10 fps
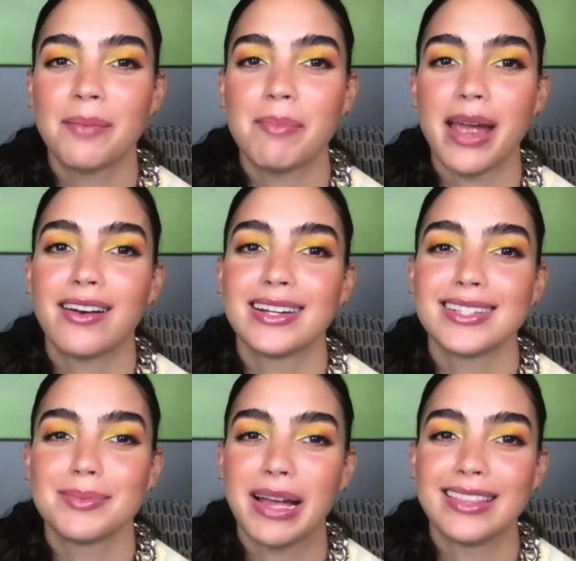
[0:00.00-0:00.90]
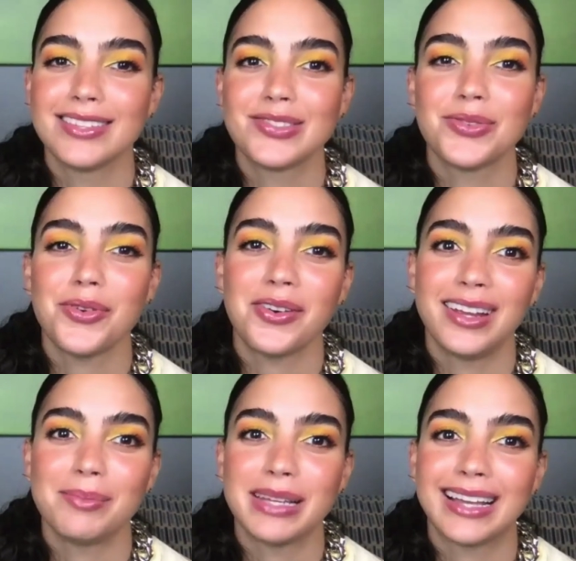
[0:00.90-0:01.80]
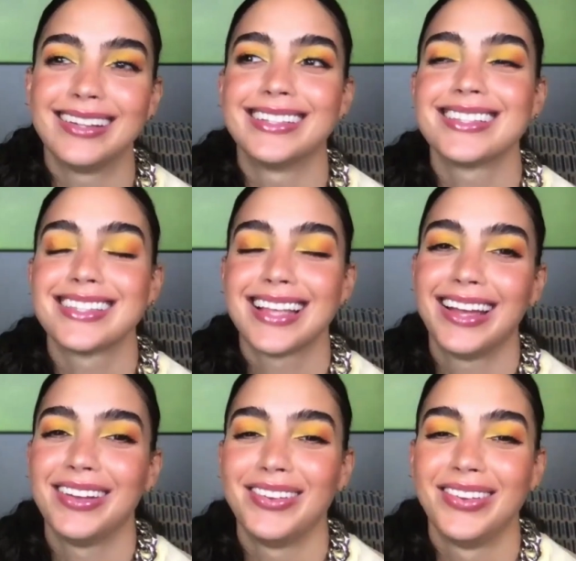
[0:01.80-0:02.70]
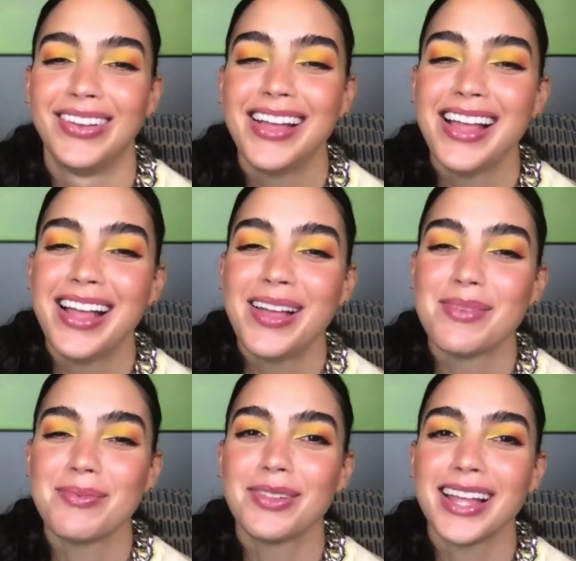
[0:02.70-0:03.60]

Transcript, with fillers: embarrassed by the story because people